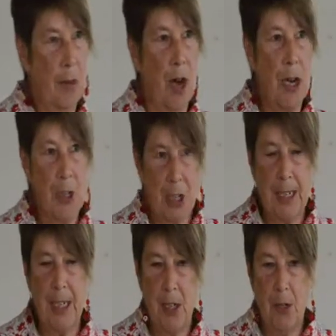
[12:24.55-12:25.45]

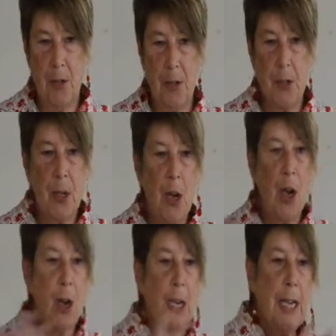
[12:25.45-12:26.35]
largely used,
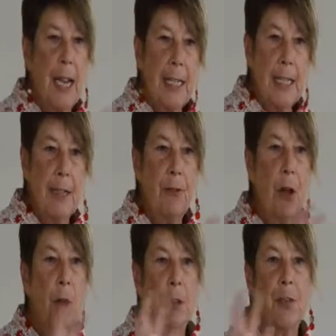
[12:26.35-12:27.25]
connecting
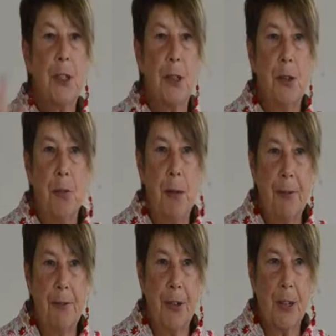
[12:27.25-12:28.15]
Fall River to New
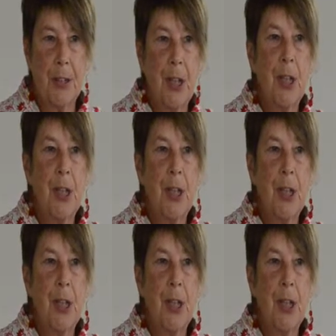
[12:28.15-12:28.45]
Bedford,